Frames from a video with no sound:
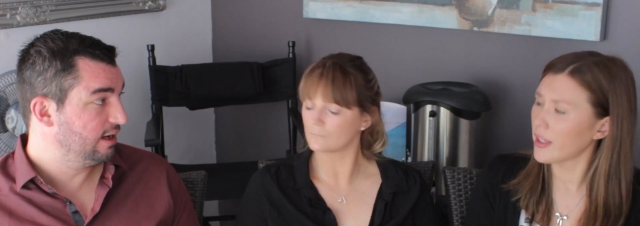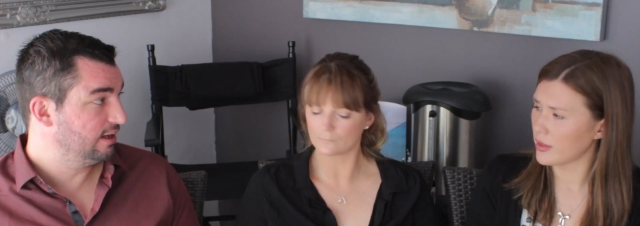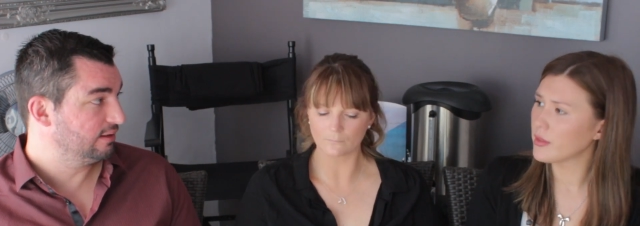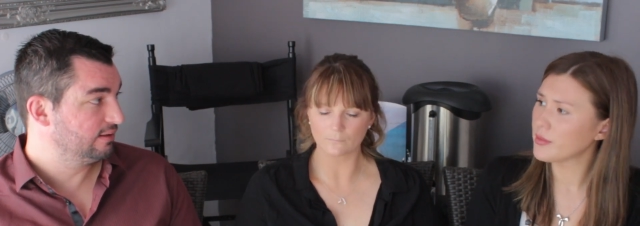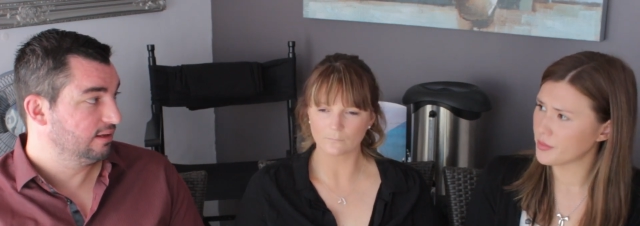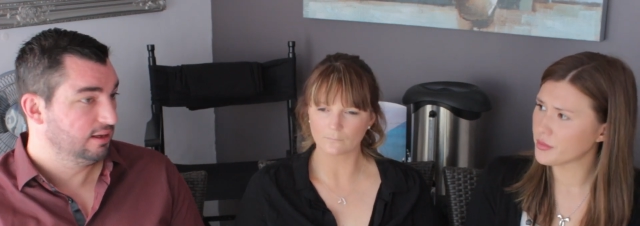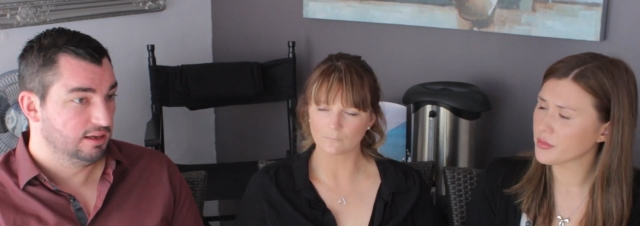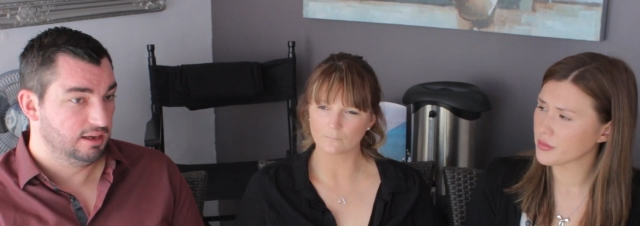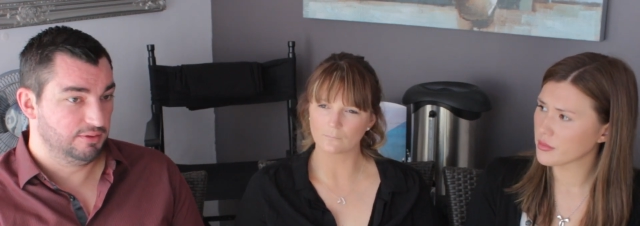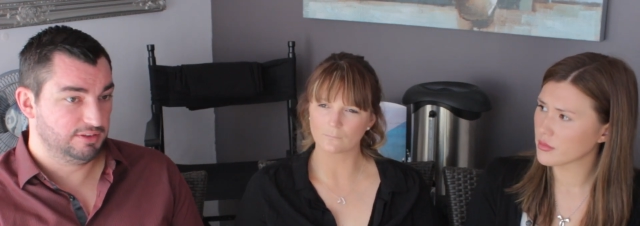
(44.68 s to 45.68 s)
Speaker 1: and it's
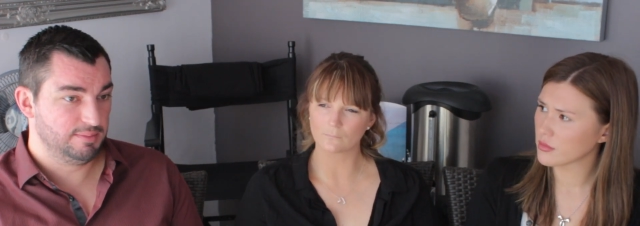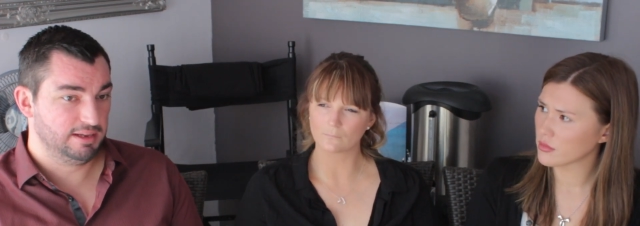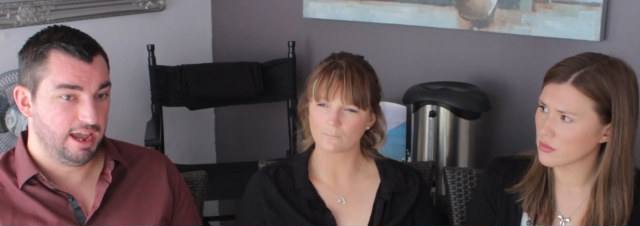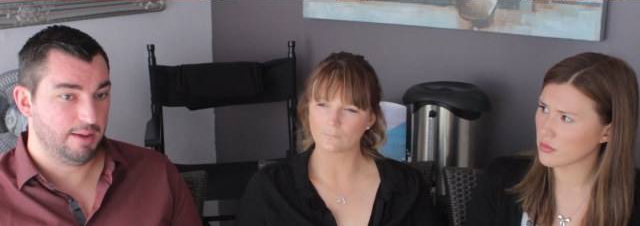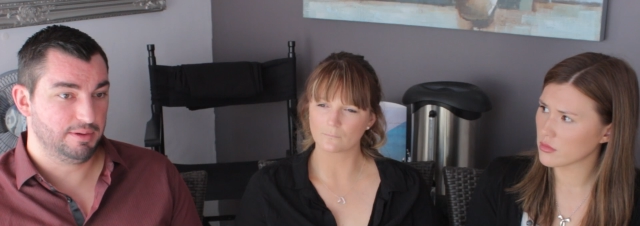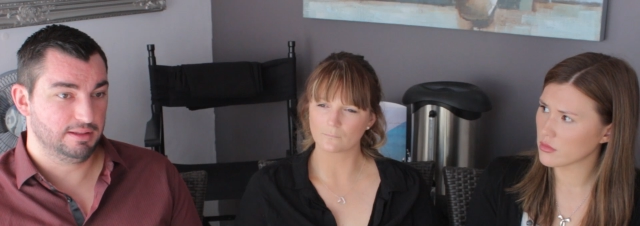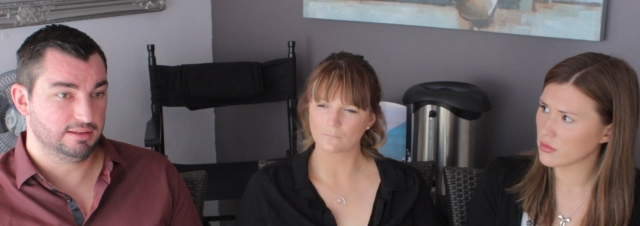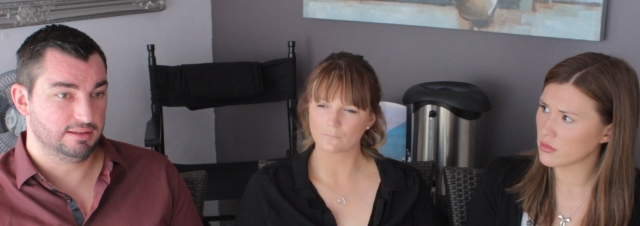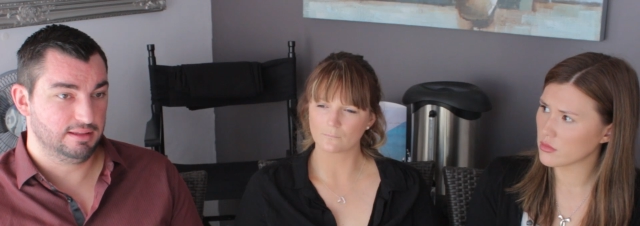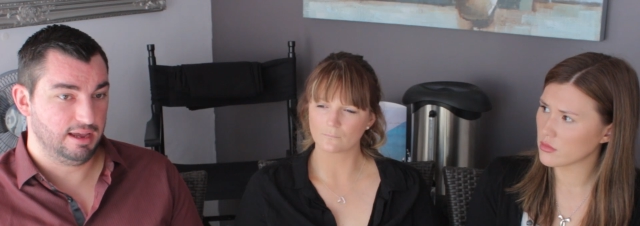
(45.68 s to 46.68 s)
if something
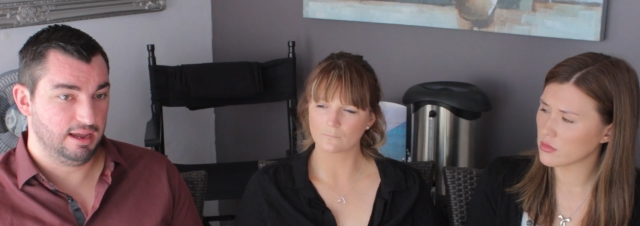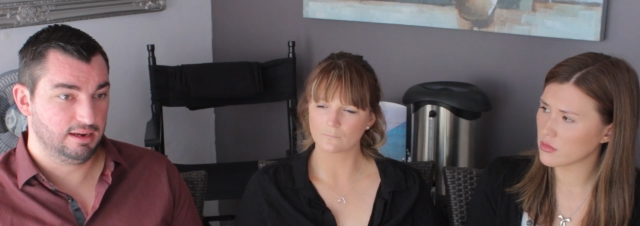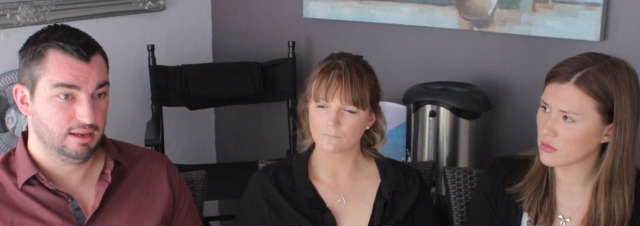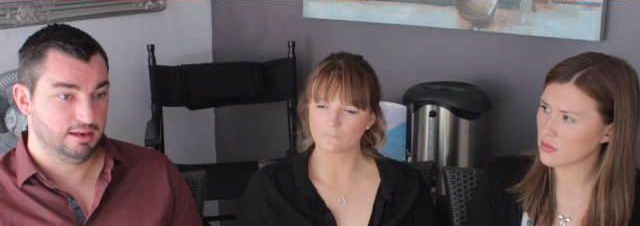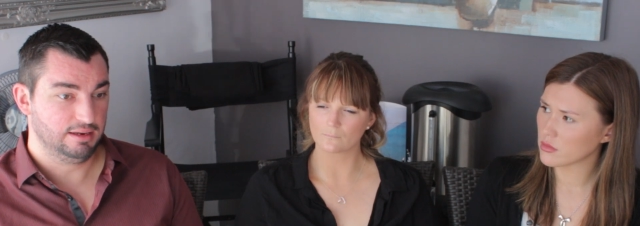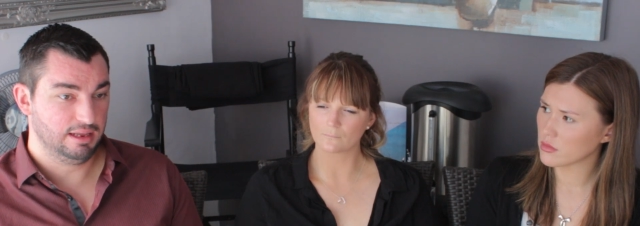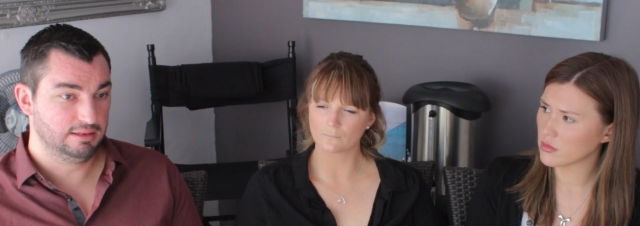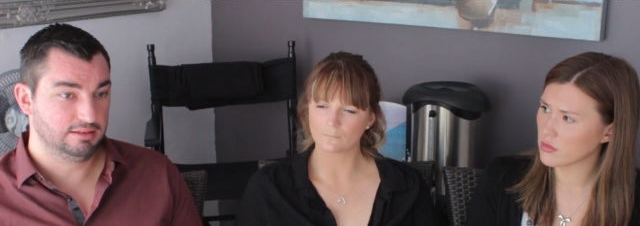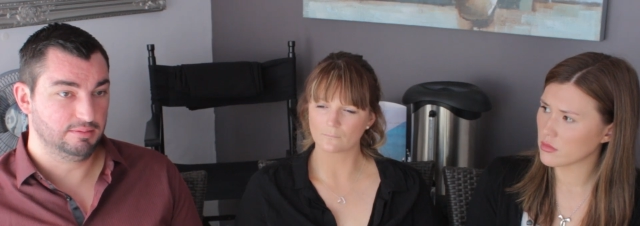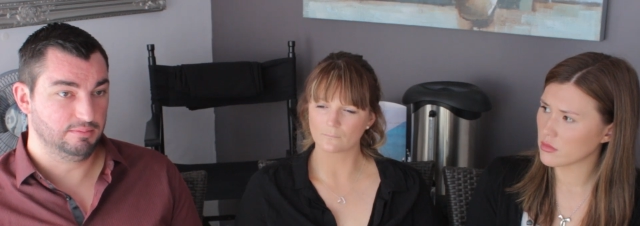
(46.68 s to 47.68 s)
happens that
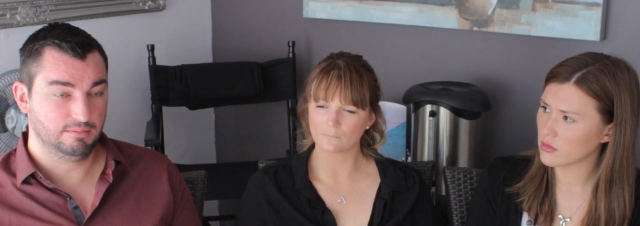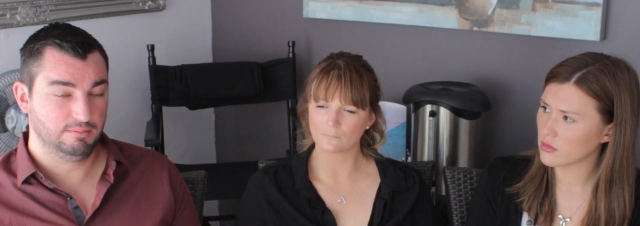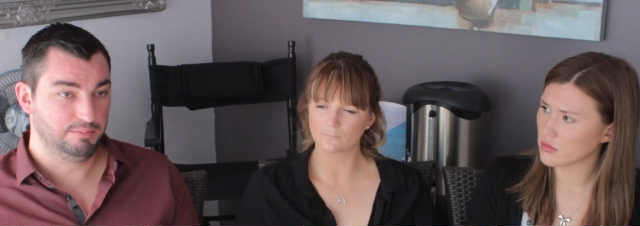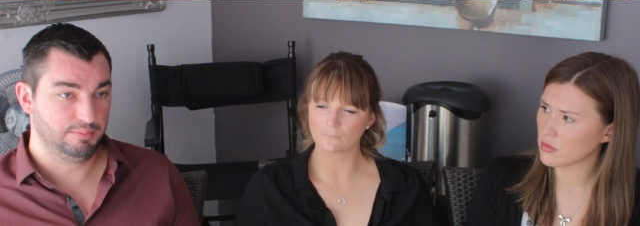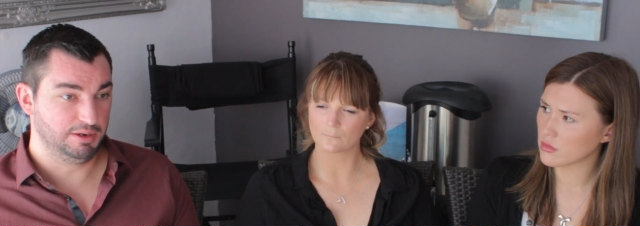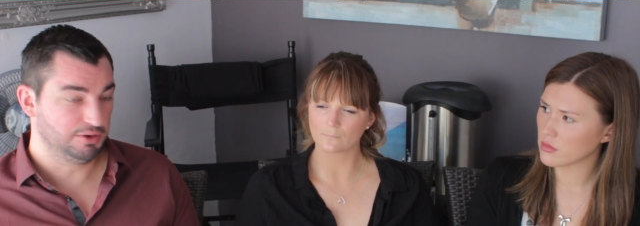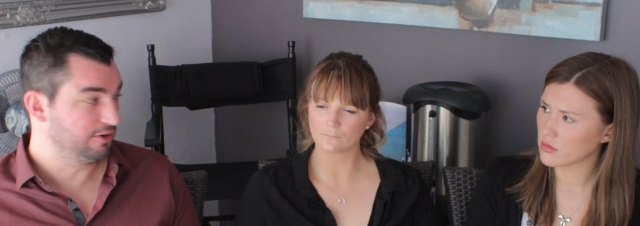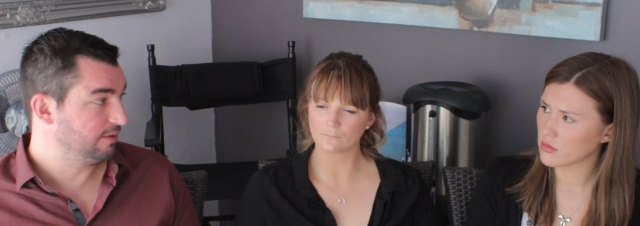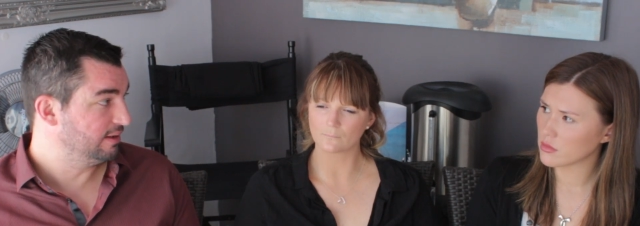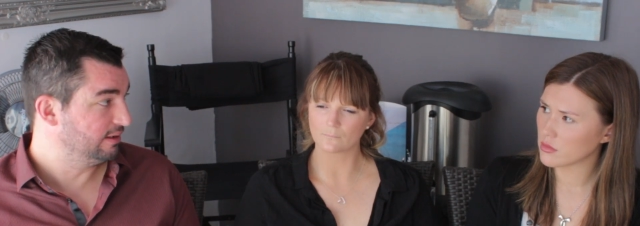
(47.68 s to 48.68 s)
needs to be
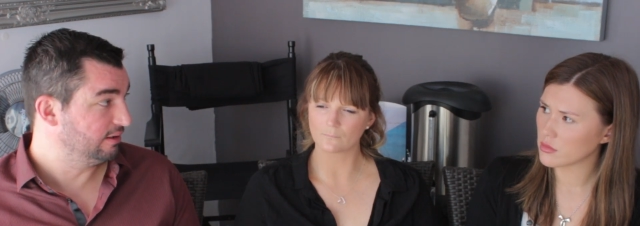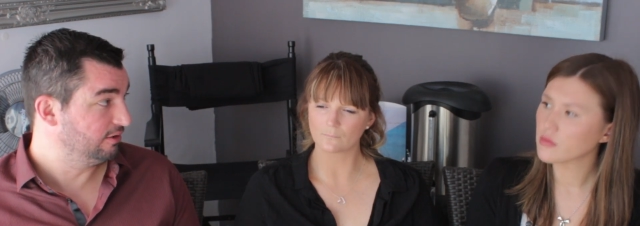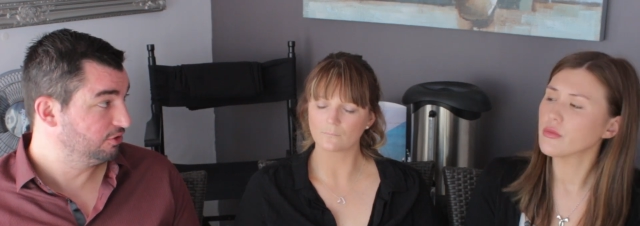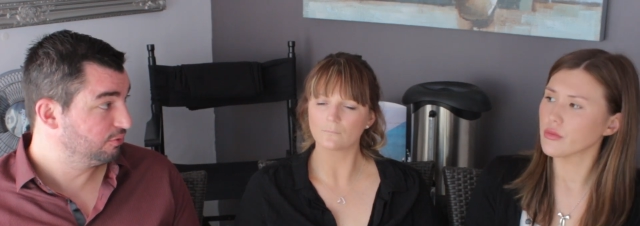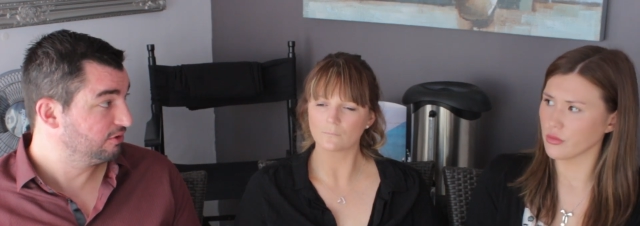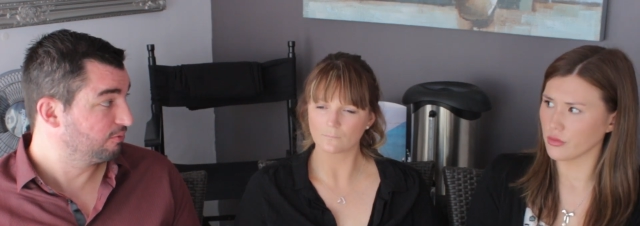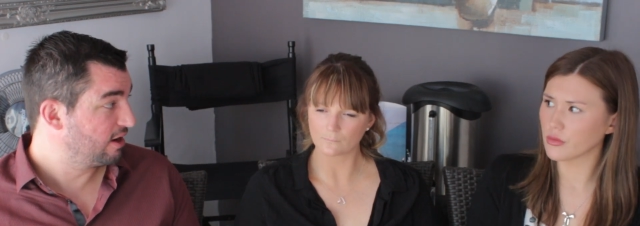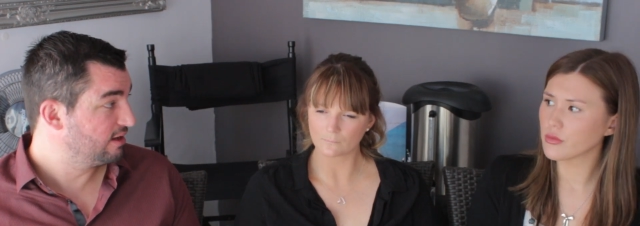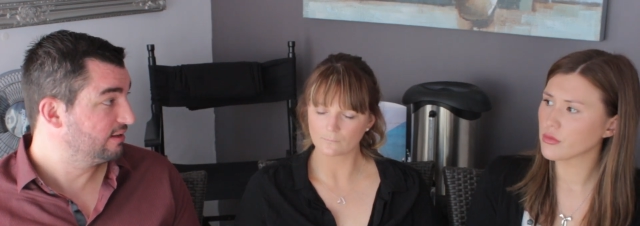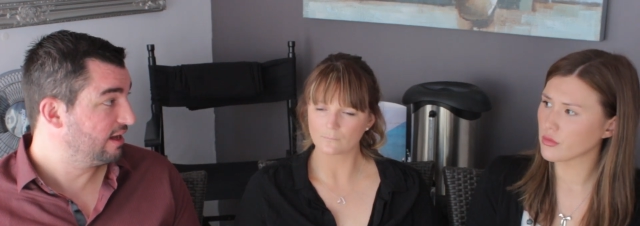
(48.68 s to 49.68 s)
documented, you should always
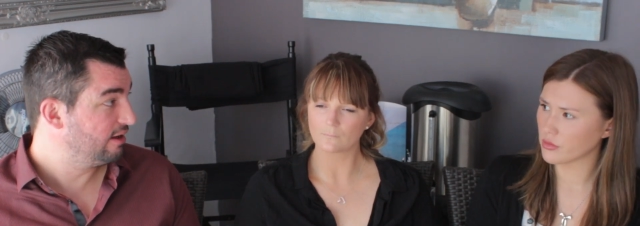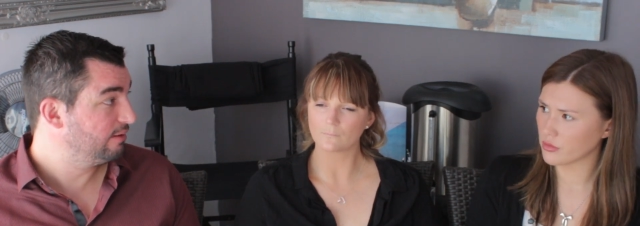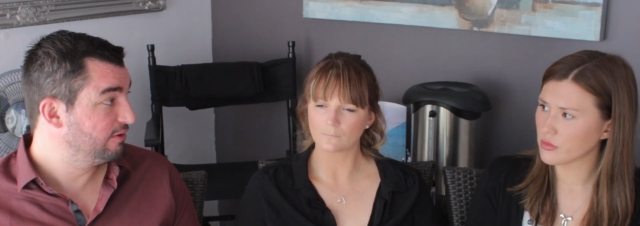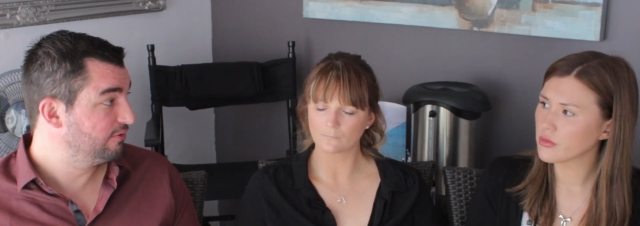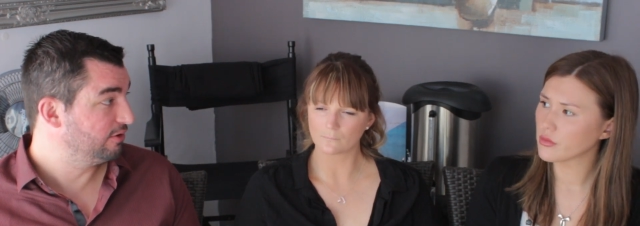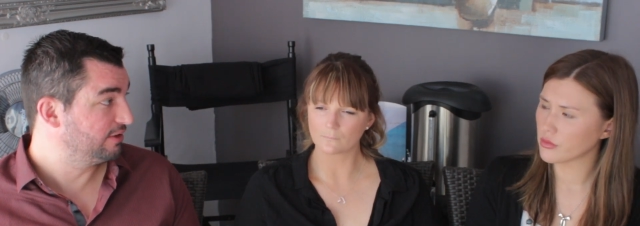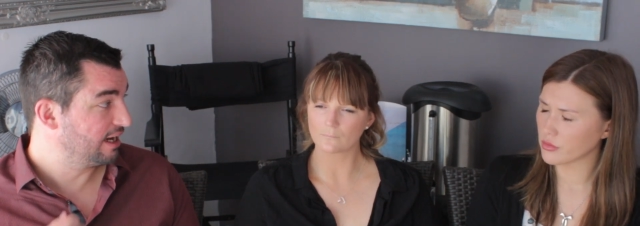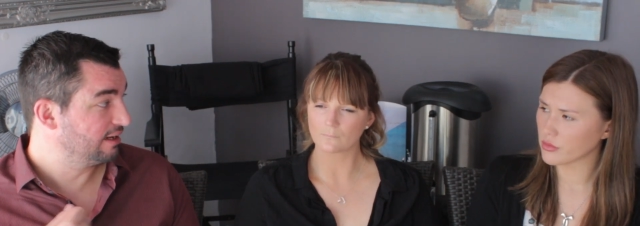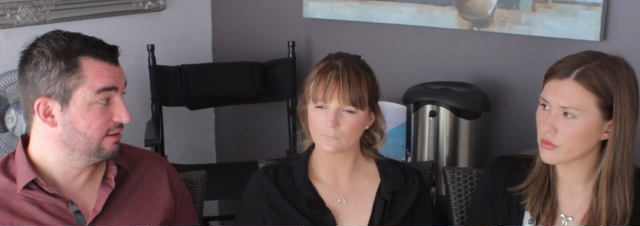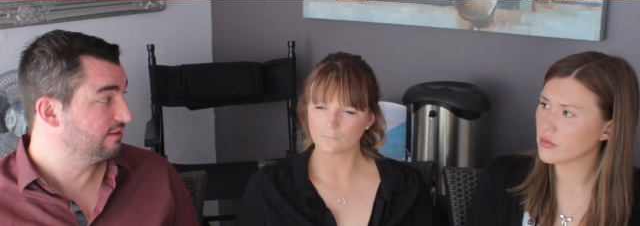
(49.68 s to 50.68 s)
write it down. And if you're
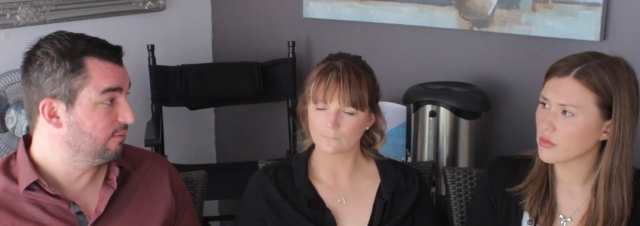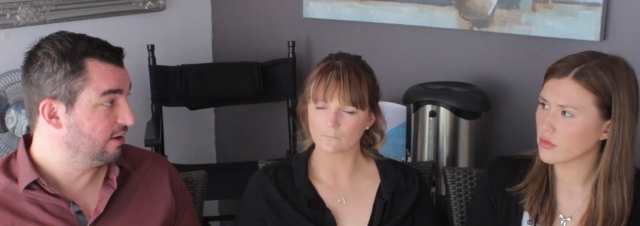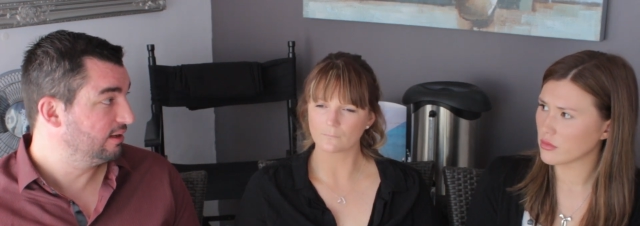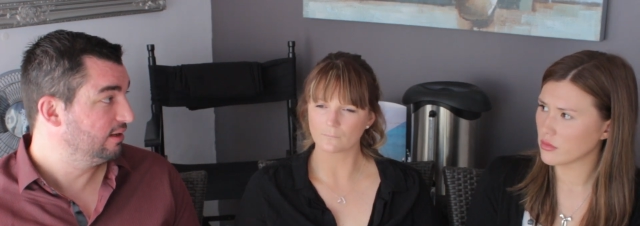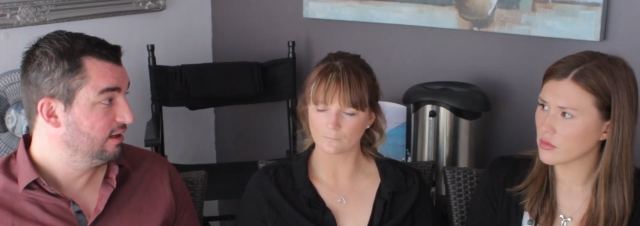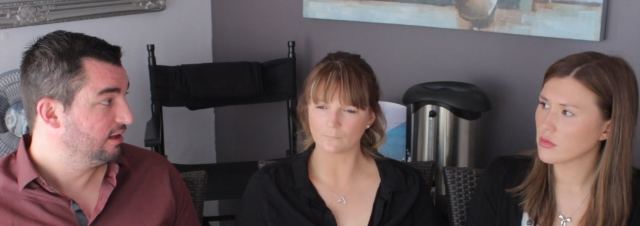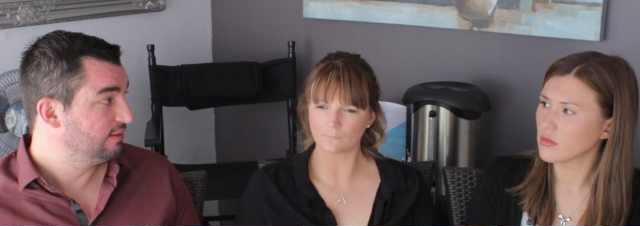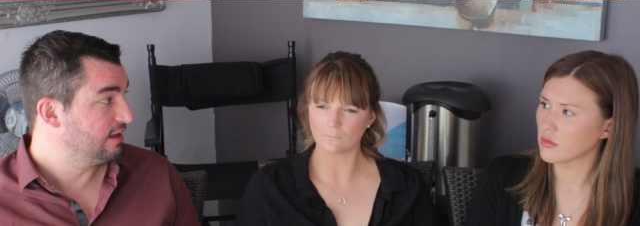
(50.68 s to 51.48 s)
telling someone, mm-hmm.